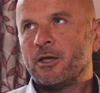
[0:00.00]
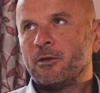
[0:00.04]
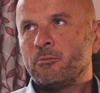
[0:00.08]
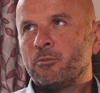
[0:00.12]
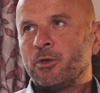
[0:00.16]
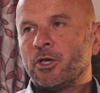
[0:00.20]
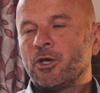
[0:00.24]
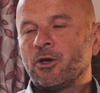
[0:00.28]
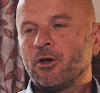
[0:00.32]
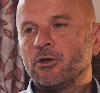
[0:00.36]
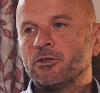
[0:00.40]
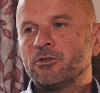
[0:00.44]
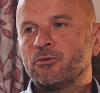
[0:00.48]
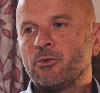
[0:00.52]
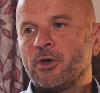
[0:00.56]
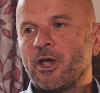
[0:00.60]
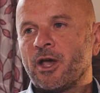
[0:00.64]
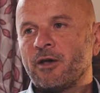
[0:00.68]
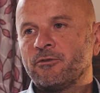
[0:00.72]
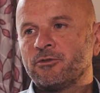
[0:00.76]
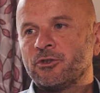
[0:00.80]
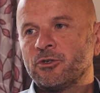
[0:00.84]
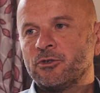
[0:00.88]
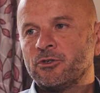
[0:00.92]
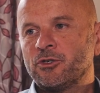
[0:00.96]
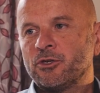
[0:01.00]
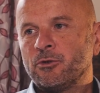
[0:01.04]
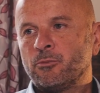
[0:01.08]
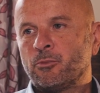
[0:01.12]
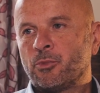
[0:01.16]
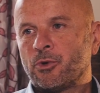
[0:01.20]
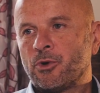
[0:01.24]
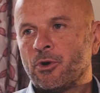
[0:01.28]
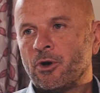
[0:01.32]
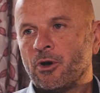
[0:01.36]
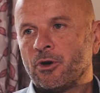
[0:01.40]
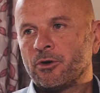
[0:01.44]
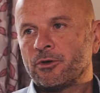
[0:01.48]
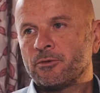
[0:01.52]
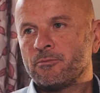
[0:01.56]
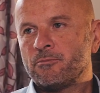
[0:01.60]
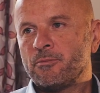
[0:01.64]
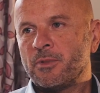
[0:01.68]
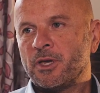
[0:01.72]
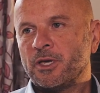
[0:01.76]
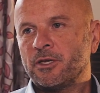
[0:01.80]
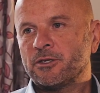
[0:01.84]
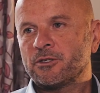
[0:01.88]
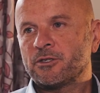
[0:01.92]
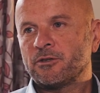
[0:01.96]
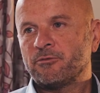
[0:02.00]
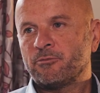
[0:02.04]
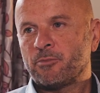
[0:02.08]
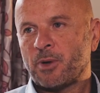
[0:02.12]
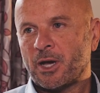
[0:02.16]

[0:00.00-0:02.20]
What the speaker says: because we have such a broad mix of